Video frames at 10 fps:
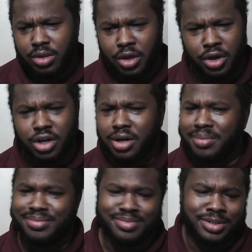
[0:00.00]

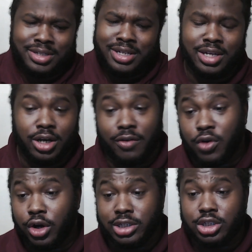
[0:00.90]
Of
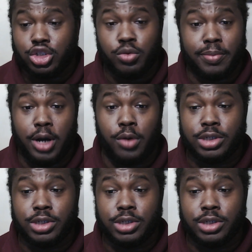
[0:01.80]
course, the Super Bowl